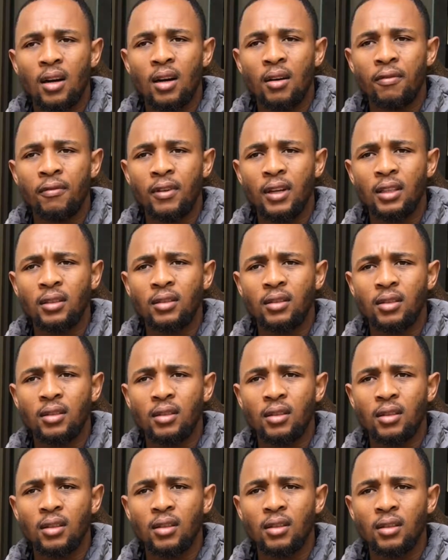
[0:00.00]
I've learned
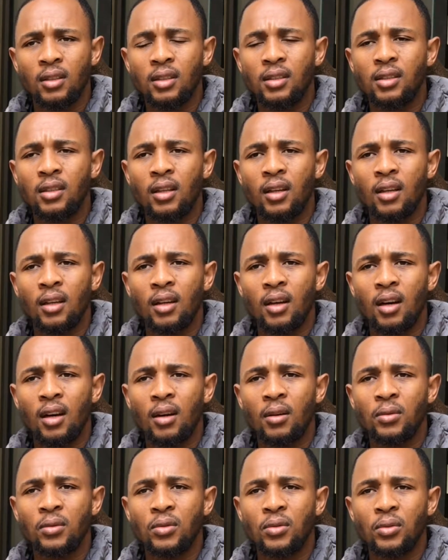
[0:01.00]
this year
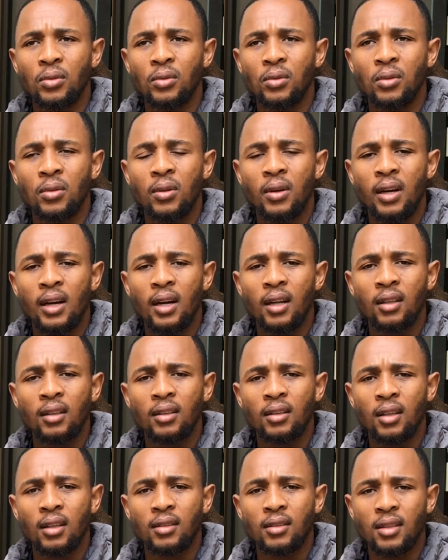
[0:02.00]
how to
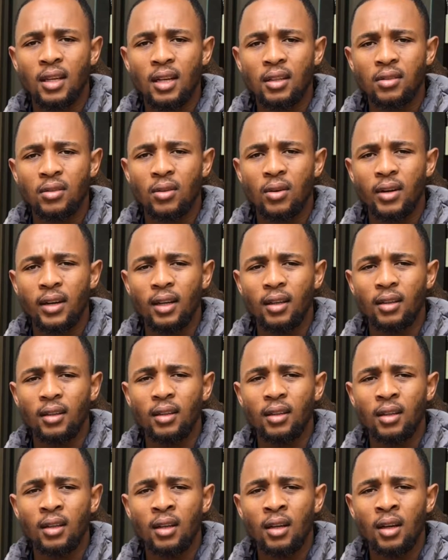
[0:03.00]
handle the text
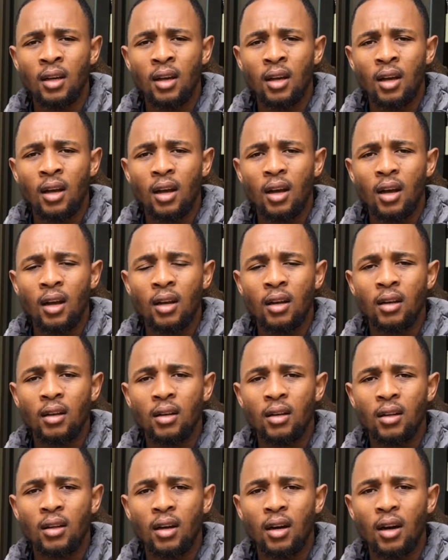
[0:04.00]
correctly and
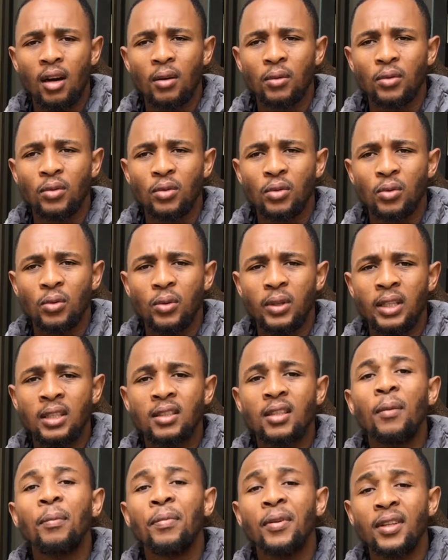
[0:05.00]
how to
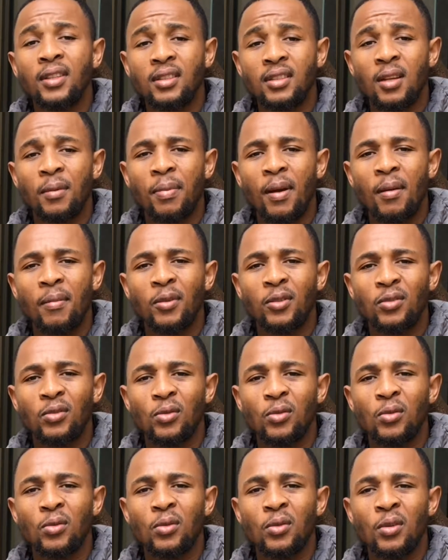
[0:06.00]
interpret the Bible
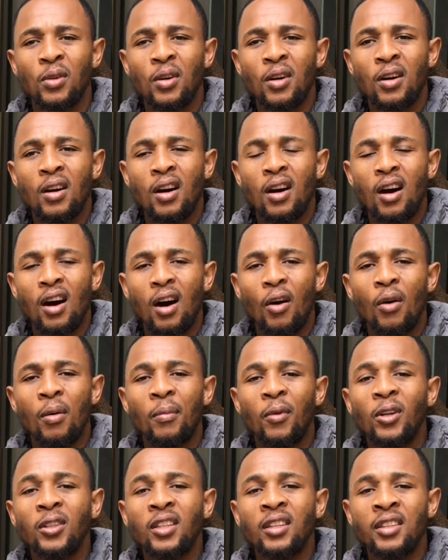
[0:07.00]
to our
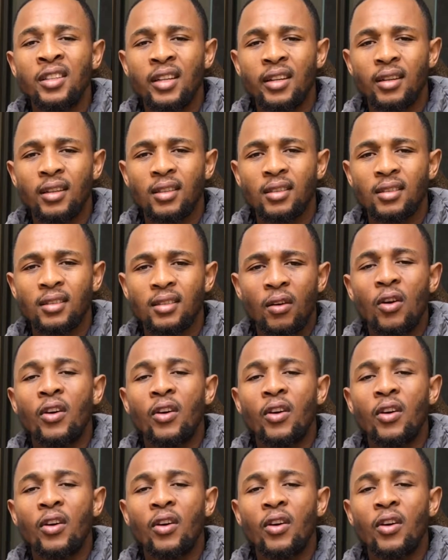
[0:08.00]
modern hearers